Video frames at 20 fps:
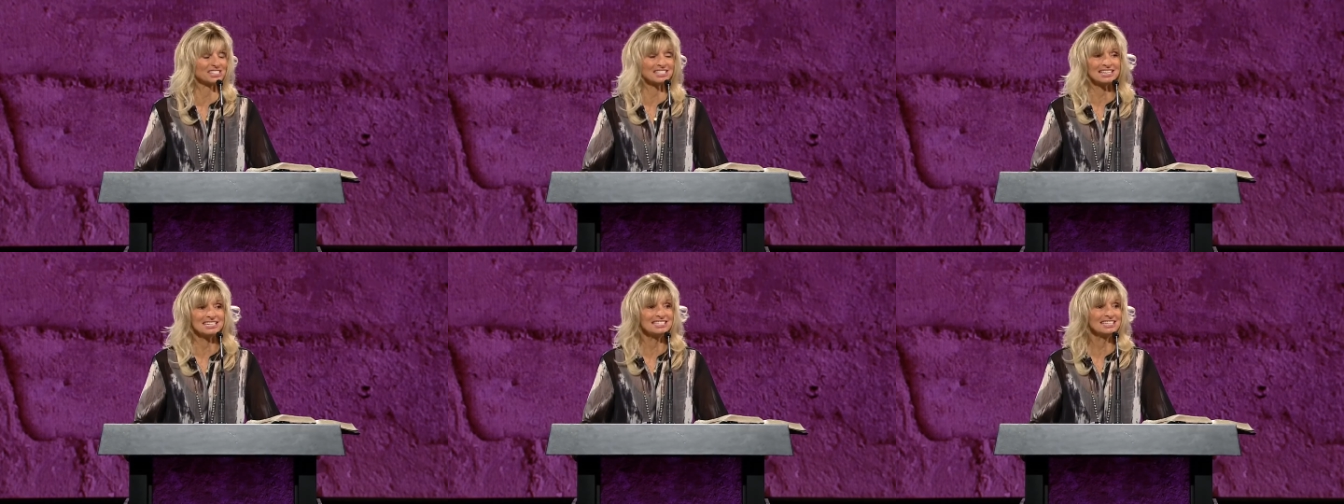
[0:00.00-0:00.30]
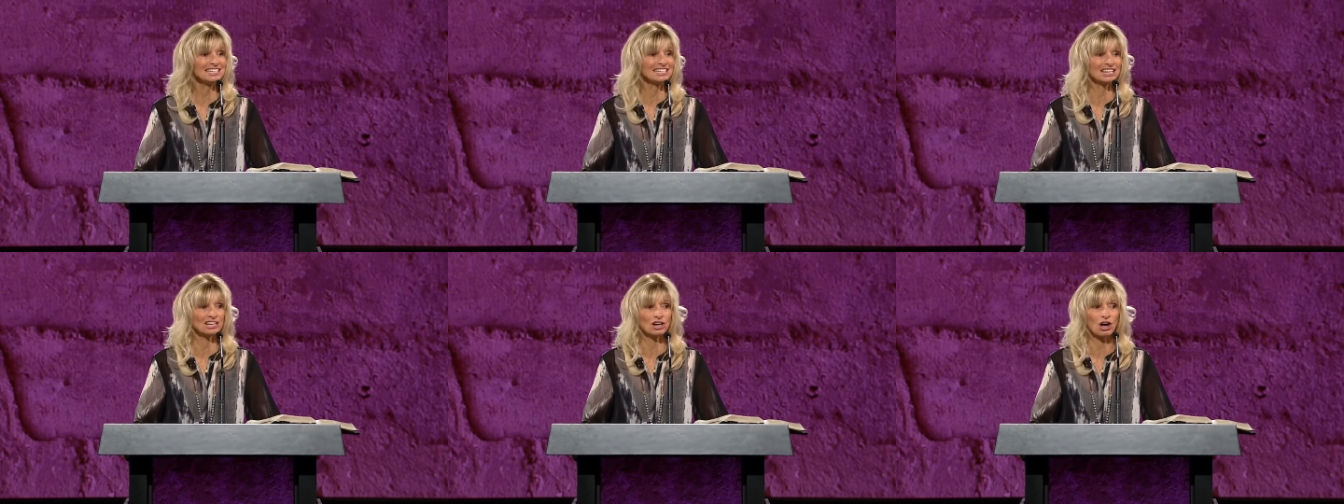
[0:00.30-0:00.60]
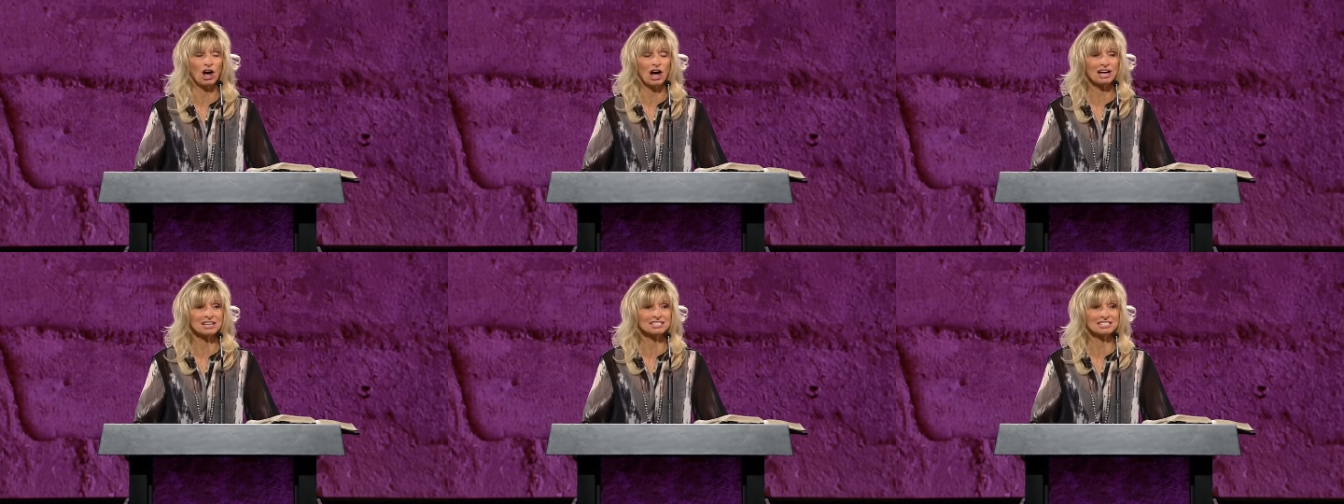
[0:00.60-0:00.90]
It didn't
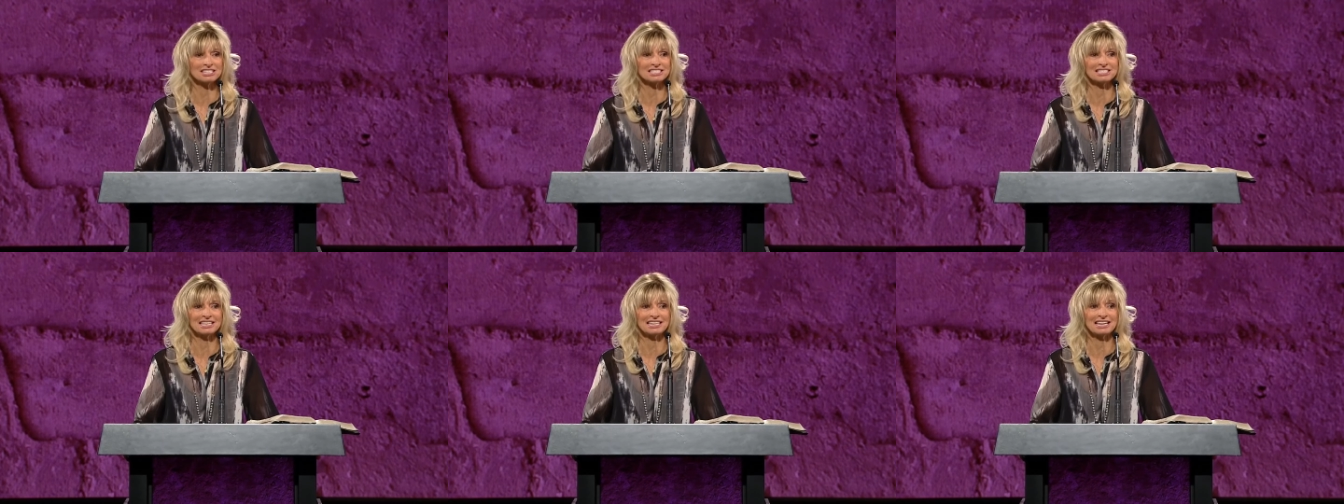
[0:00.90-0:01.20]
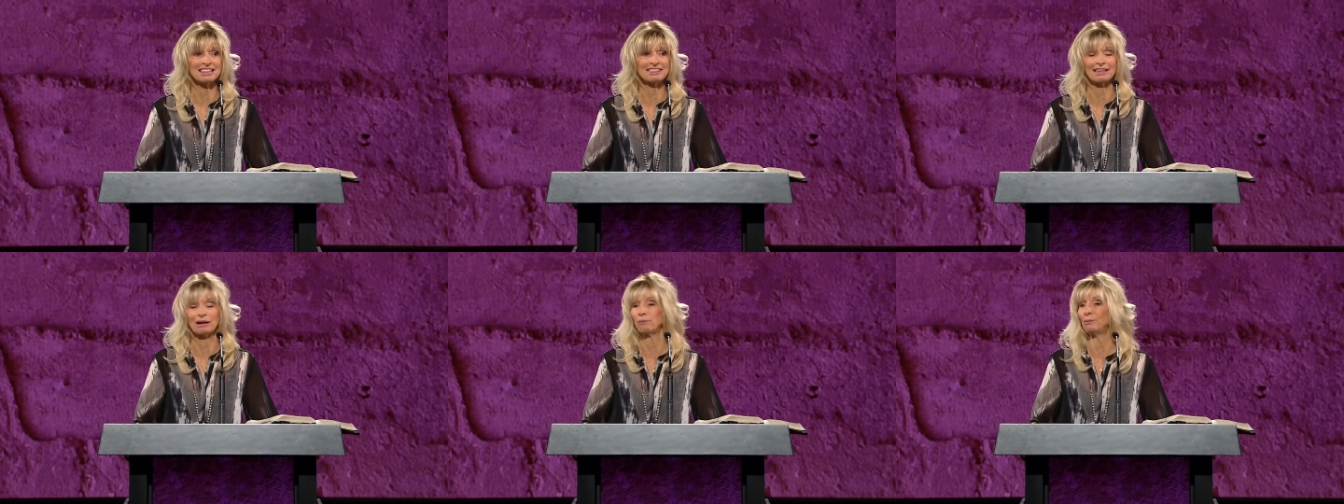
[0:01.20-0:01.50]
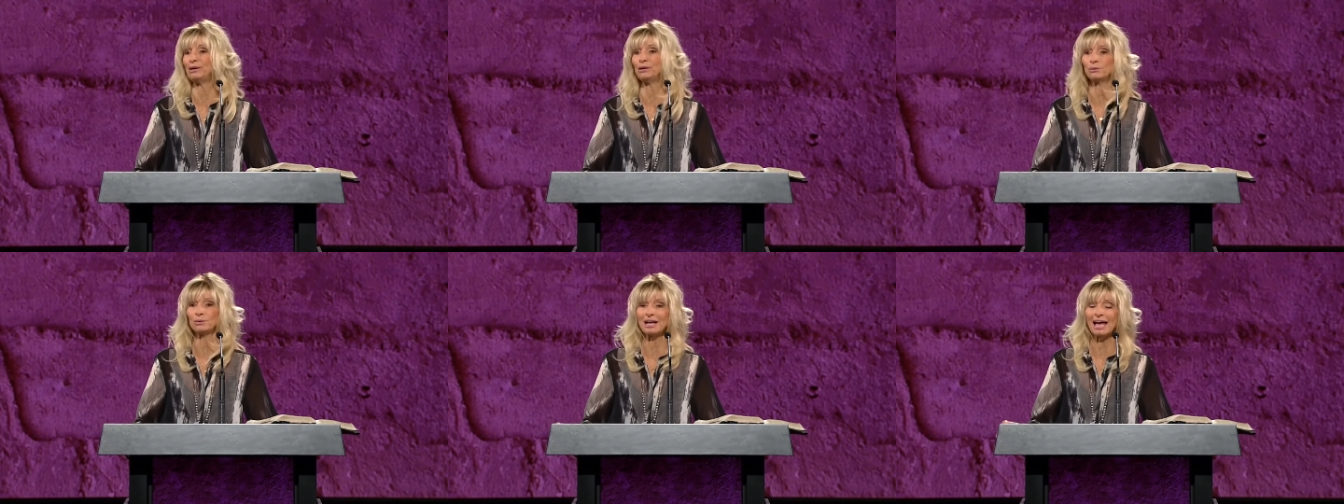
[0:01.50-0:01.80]
cost us anything. We
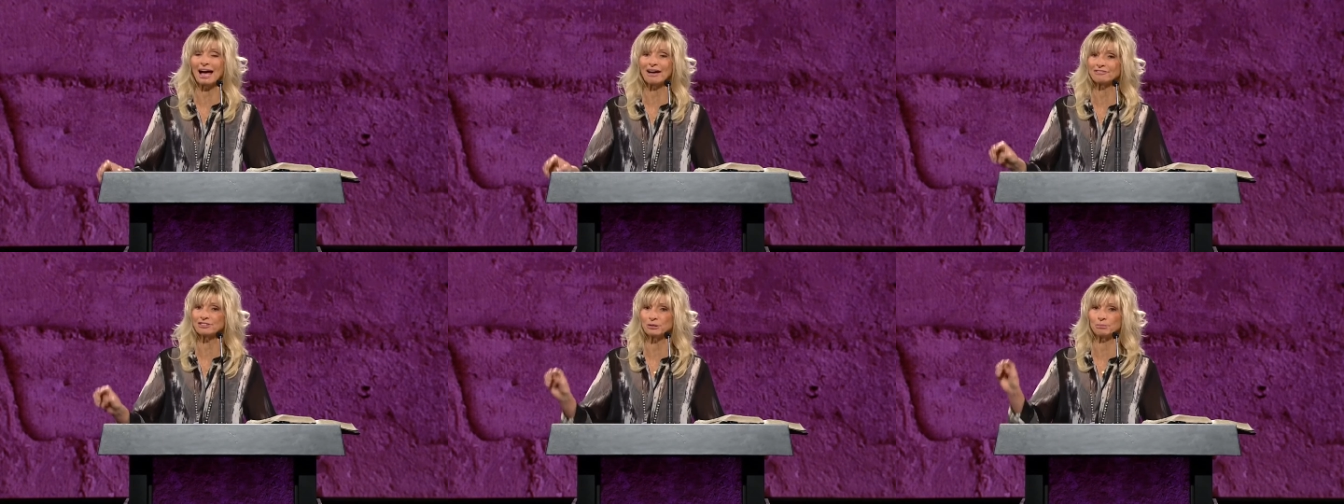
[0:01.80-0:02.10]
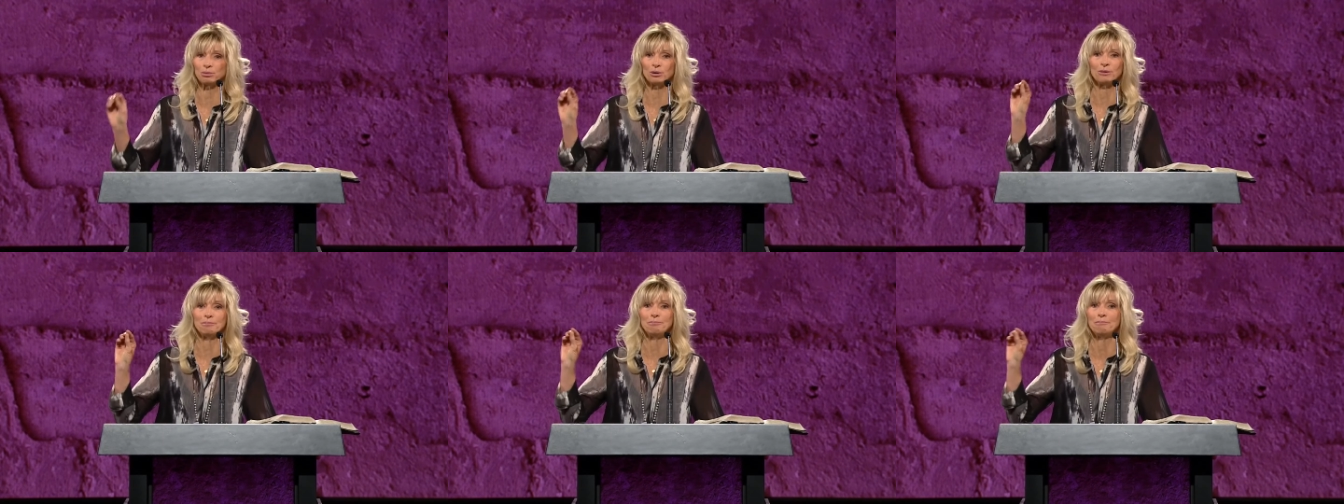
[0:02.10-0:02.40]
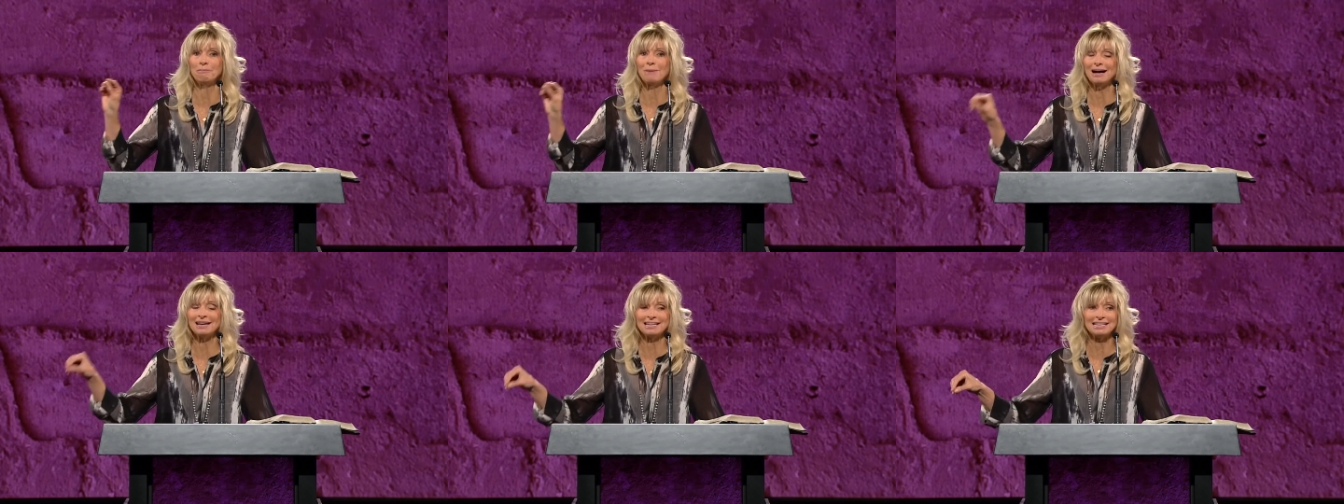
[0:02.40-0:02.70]
don't have to put
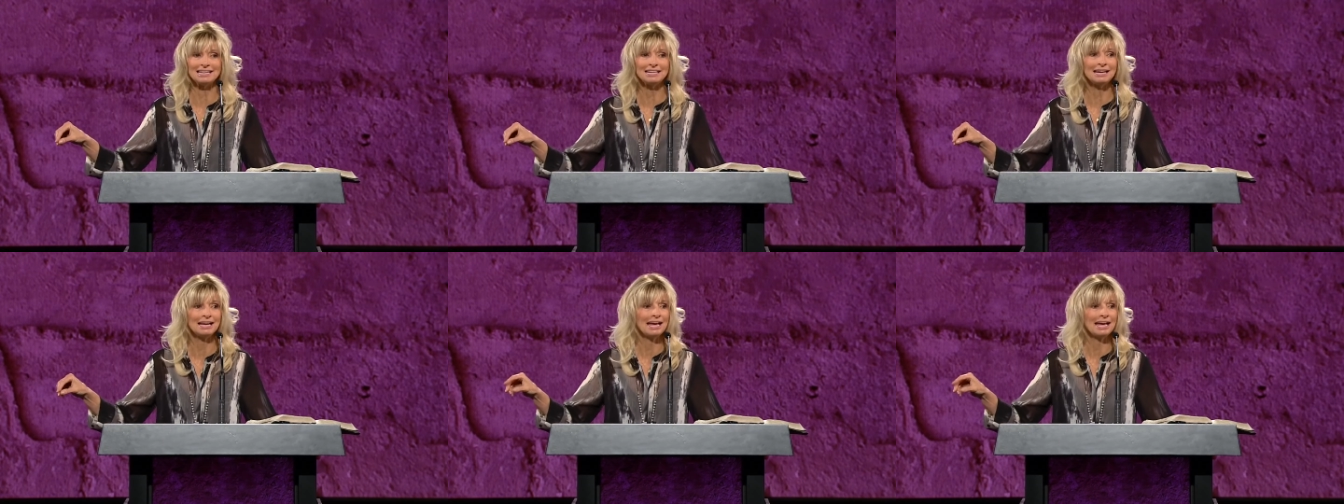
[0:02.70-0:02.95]
money